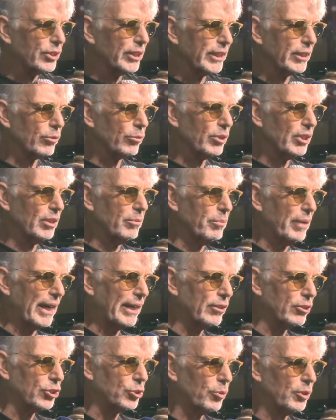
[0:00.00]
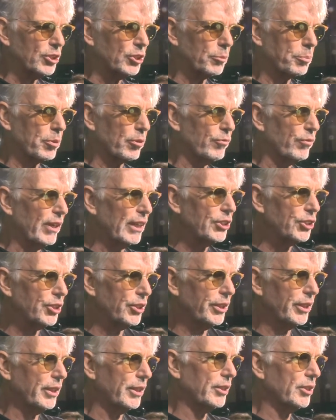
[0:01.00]
think it really matters what your profession
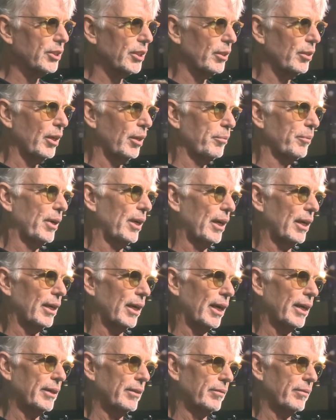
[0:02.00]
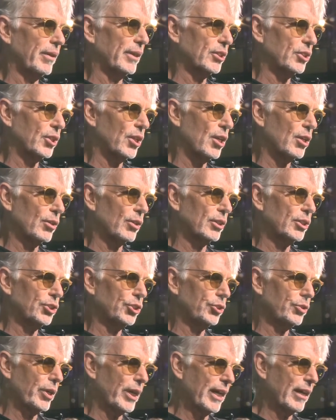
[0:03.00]
is, I, I, as long as you
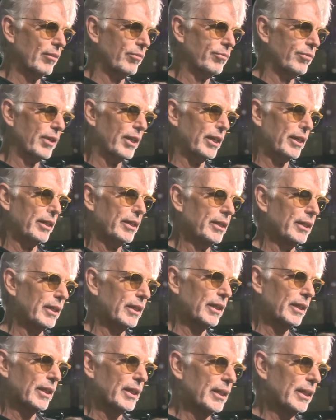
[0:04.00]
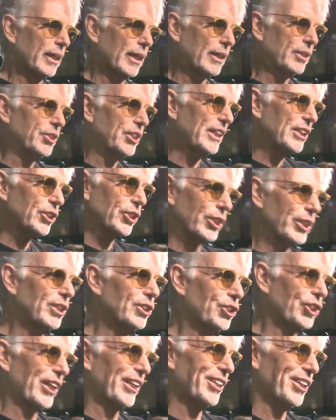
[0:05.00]
have uh, a decent
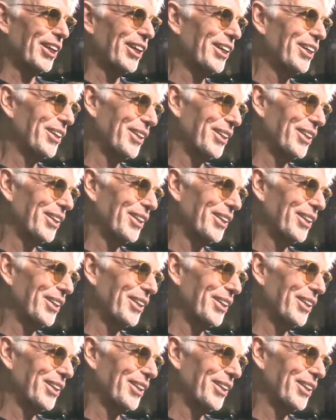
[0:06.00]
agenda.